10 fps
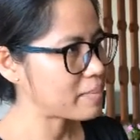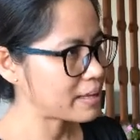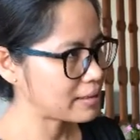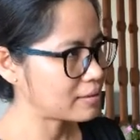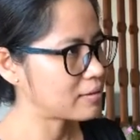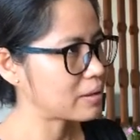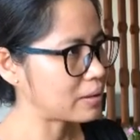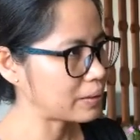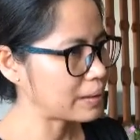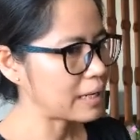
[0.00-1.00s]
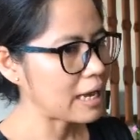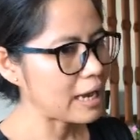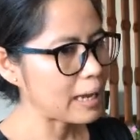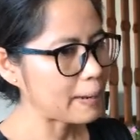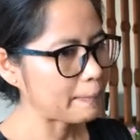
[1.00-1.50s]
being you know
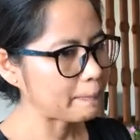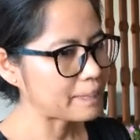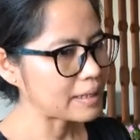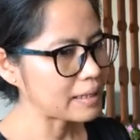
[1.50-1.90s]
um,